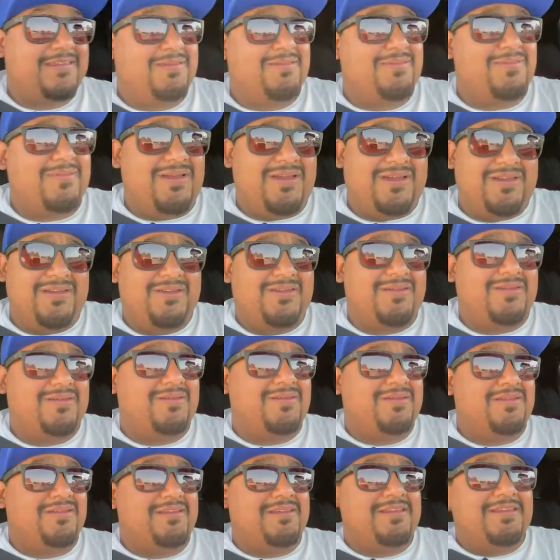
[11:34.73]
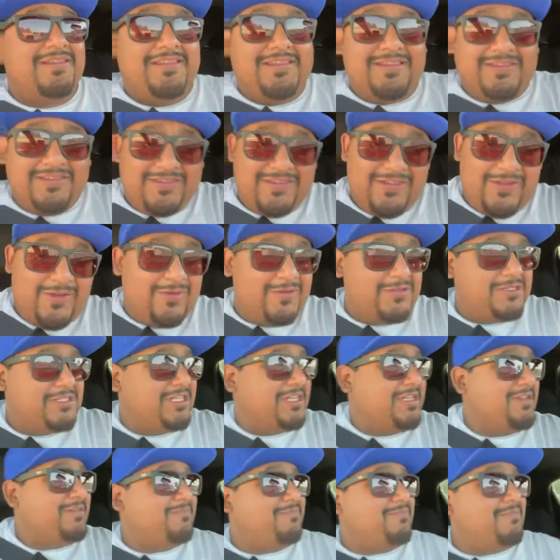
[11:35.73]
Oh, that is true. This is the OG.
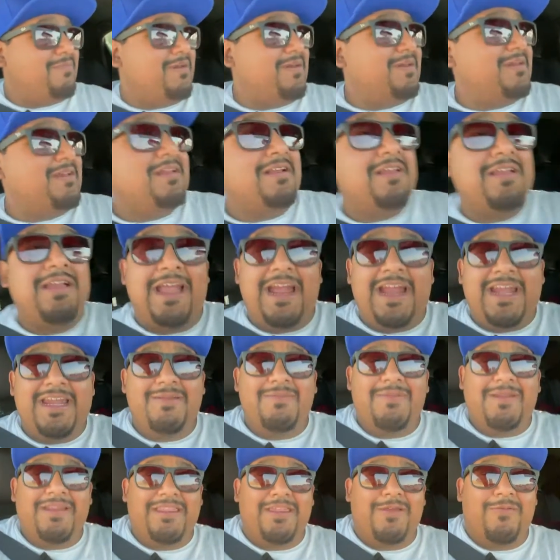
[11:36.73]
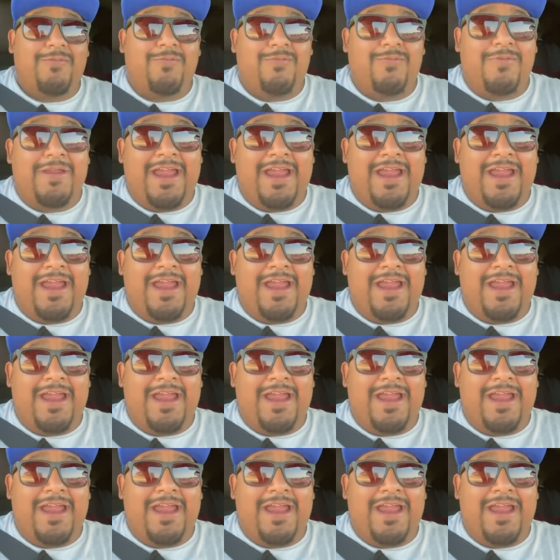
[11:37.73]
Anybody that